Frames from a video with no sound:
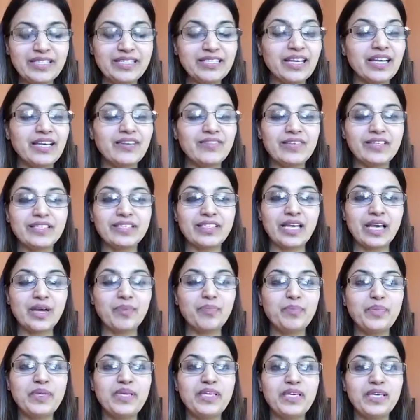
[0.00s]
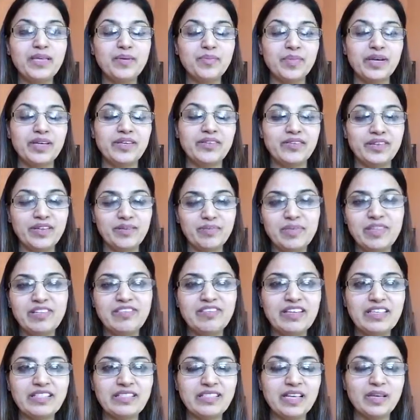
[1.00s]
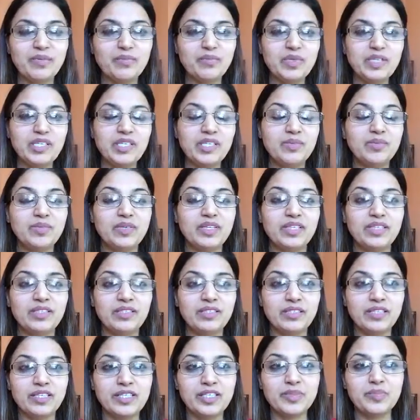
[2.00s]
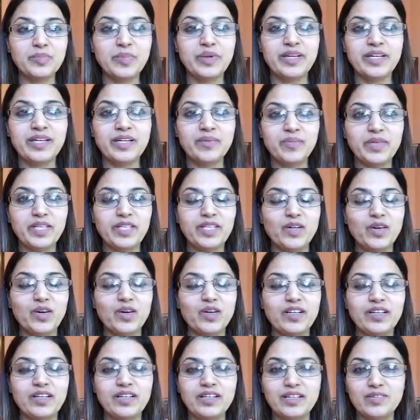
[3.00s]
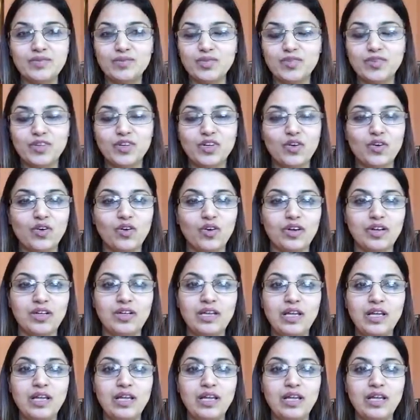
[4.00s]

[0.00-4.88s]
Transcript: I was happy, my family was happy, my husband, my daughter, we were all